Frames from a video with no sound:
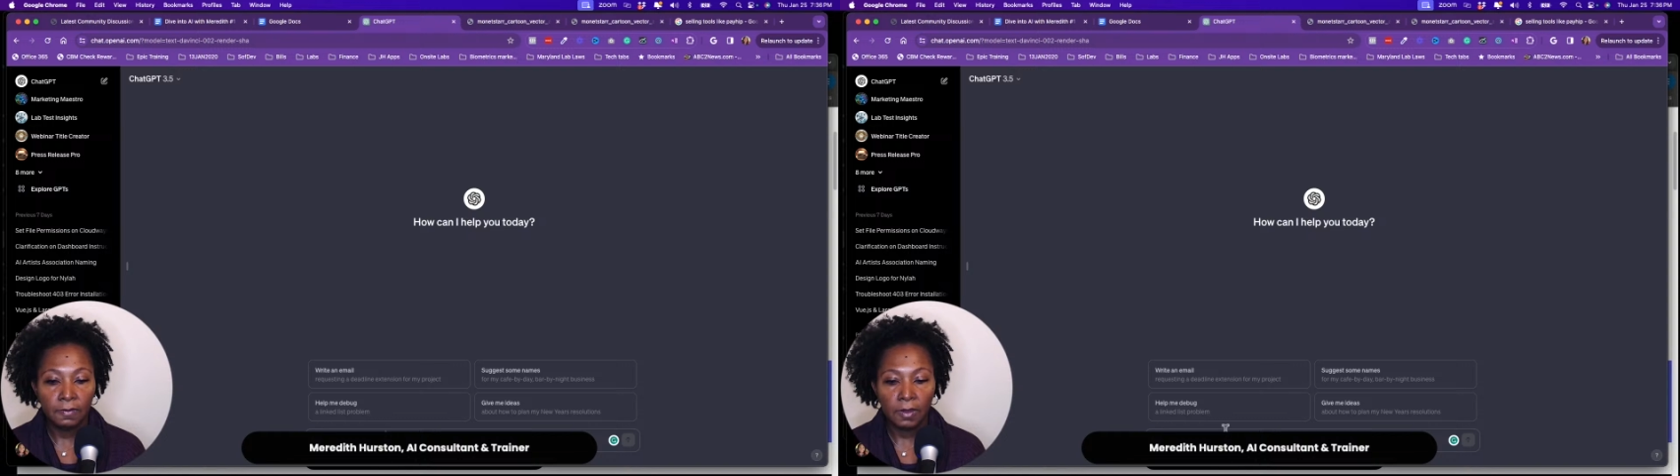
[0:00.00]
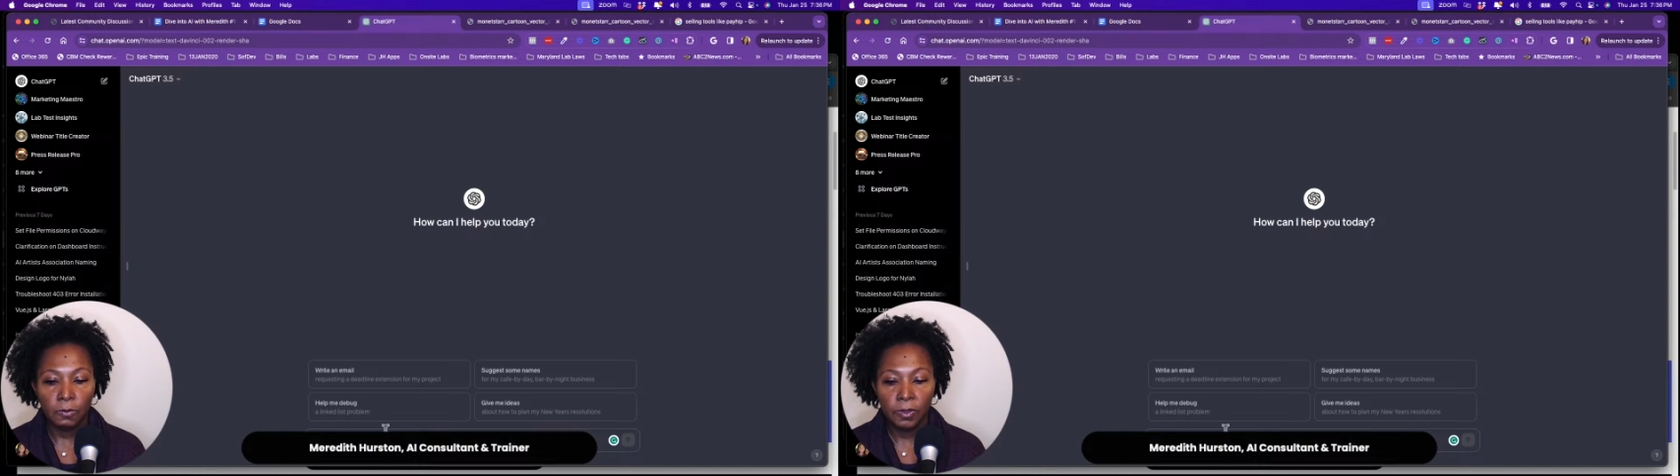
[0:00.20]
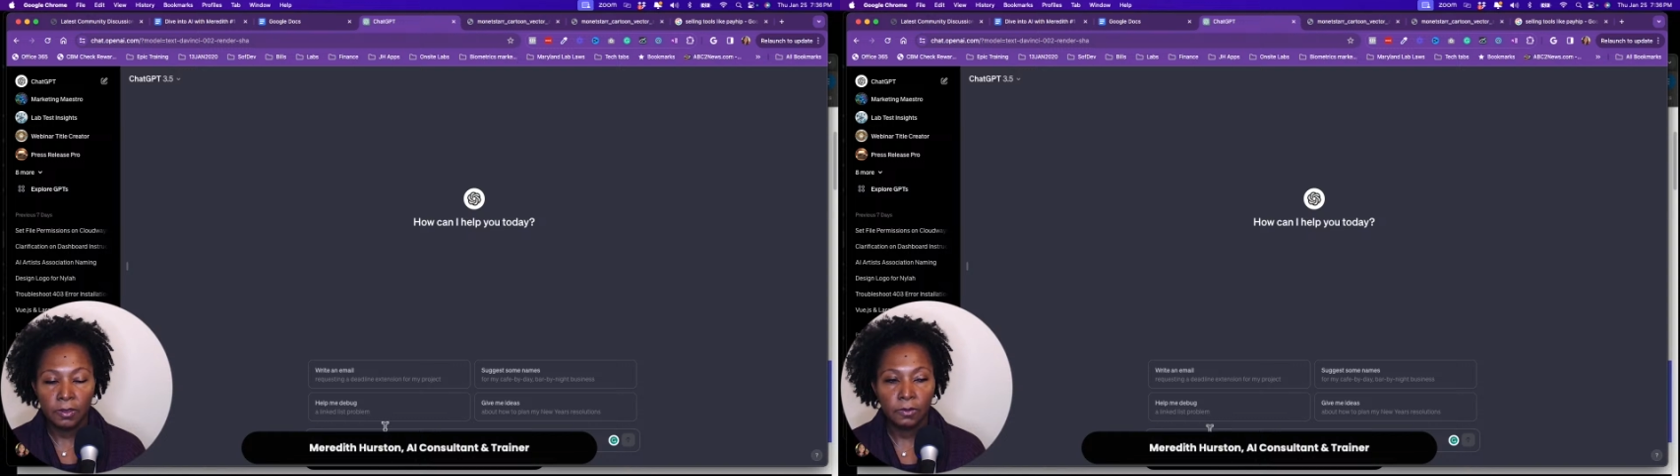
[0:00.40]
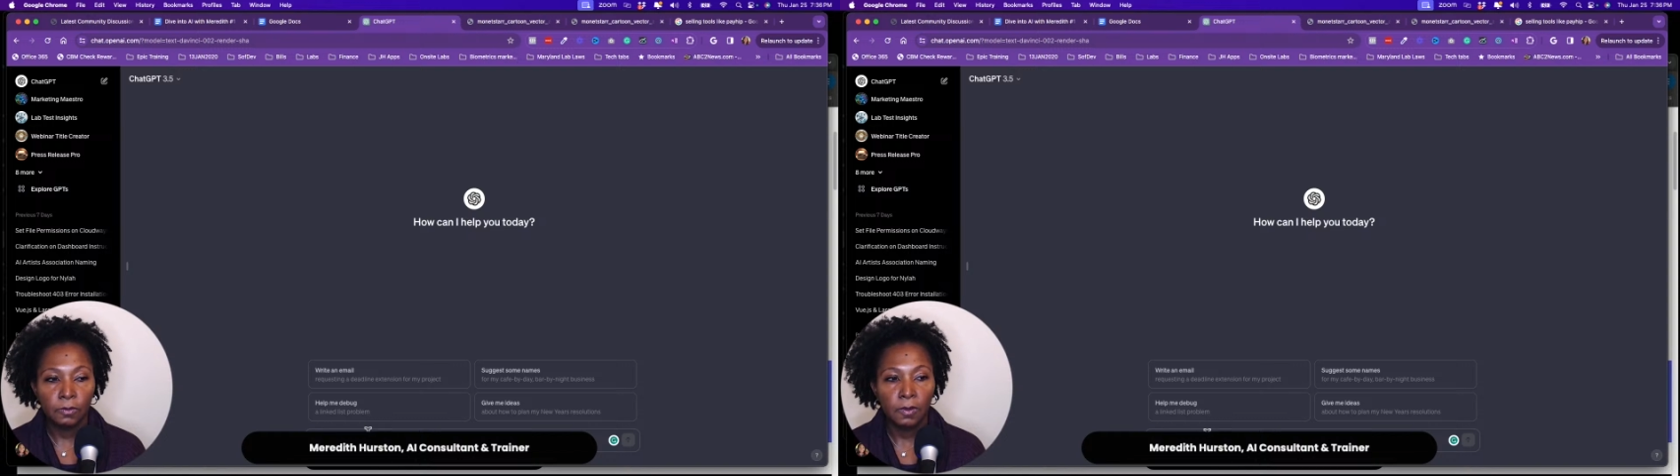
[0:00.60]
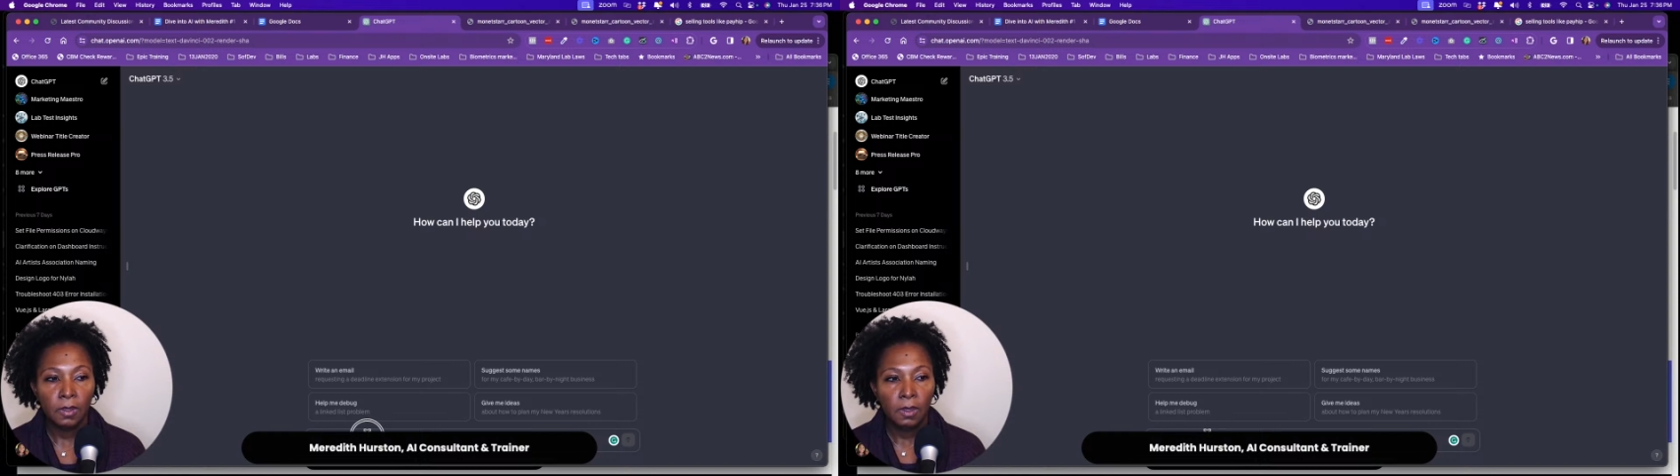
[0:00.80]
if they want
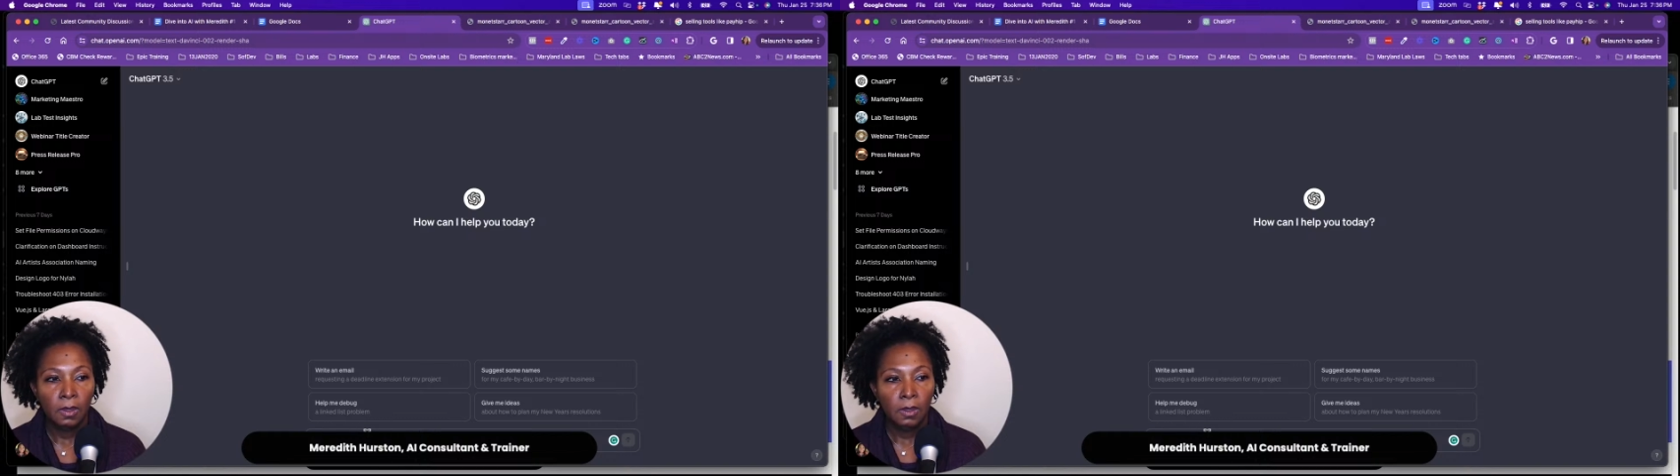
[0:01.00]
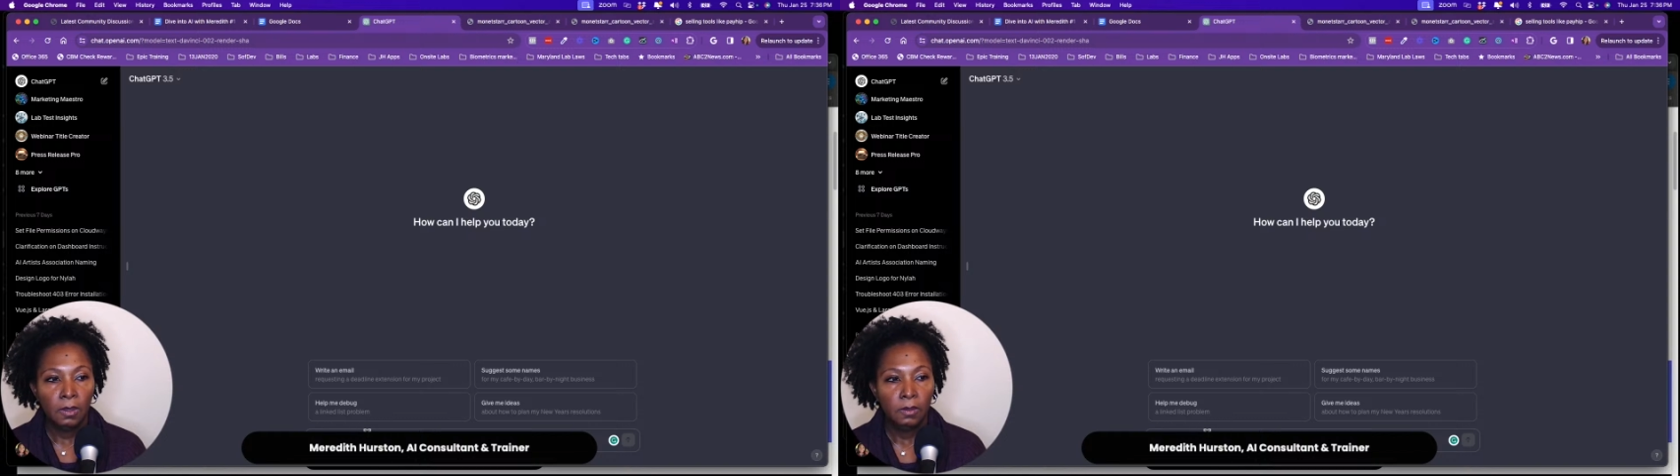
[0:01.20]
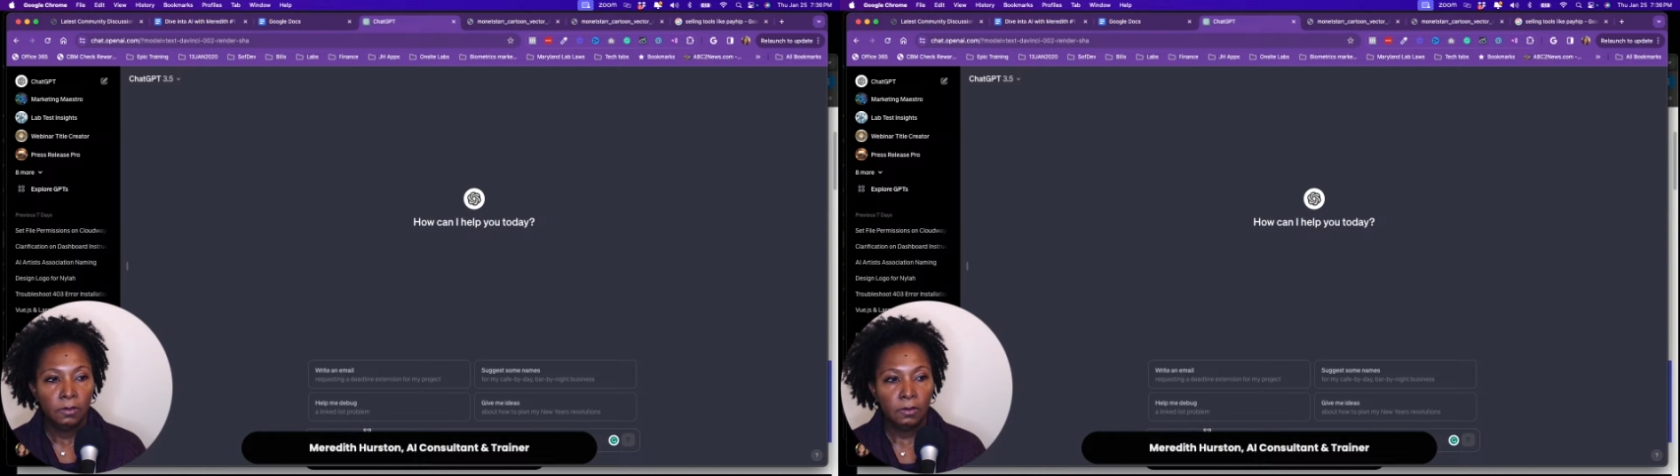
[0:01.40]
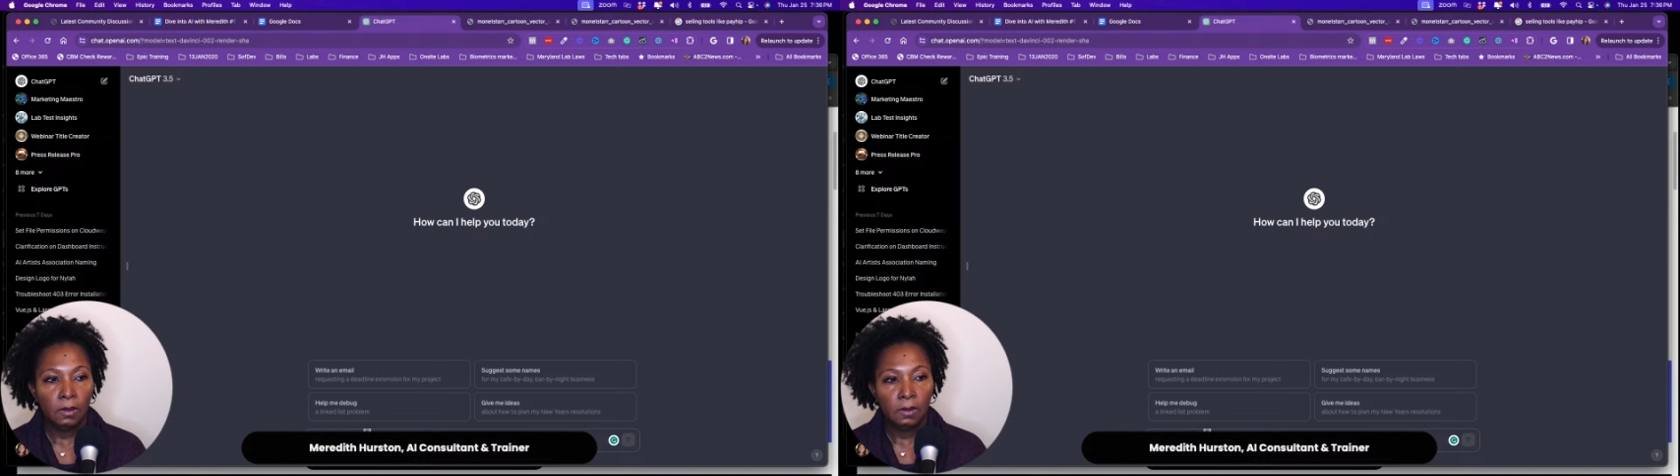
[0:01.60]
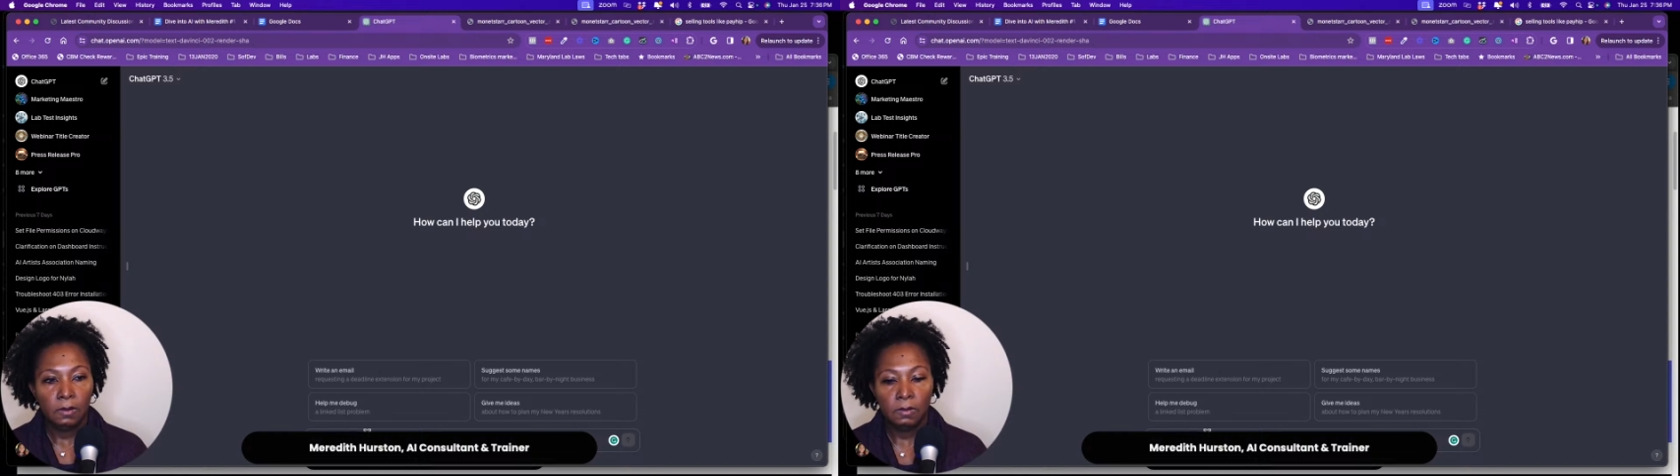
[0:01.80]
to.
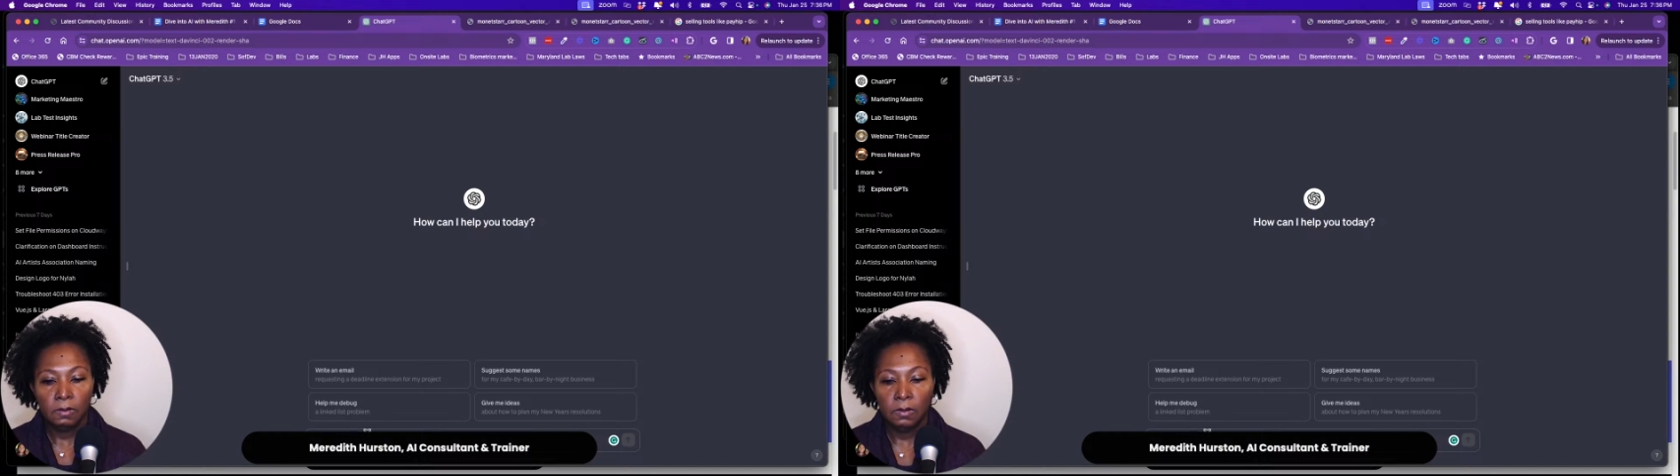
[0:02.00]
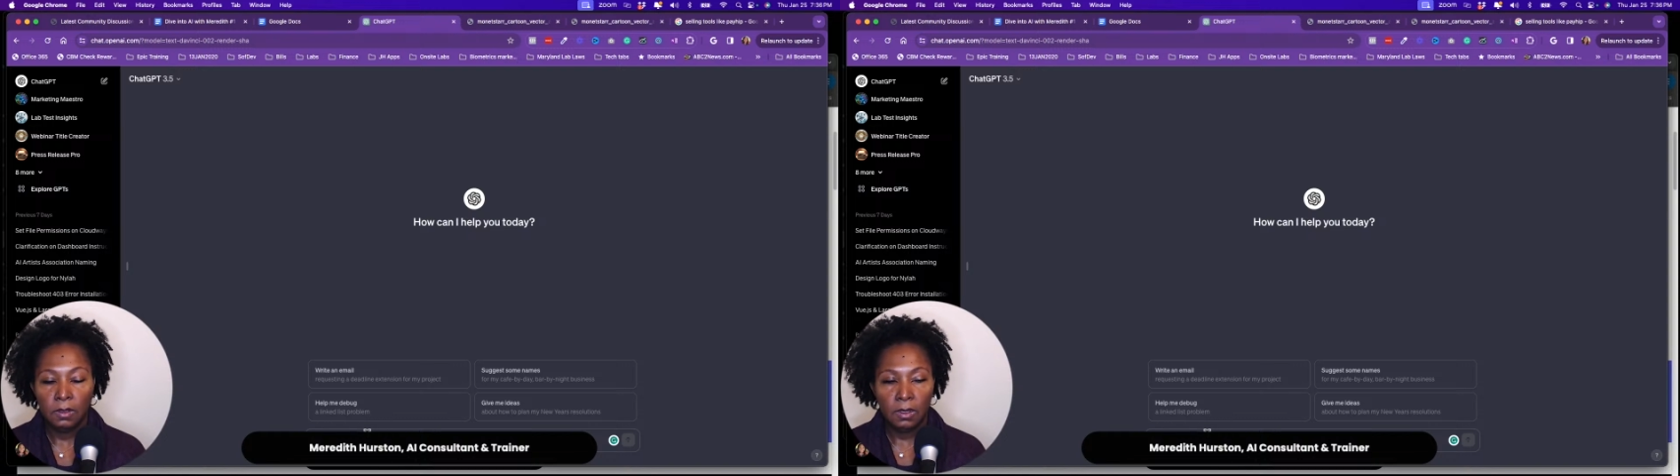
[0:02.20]
So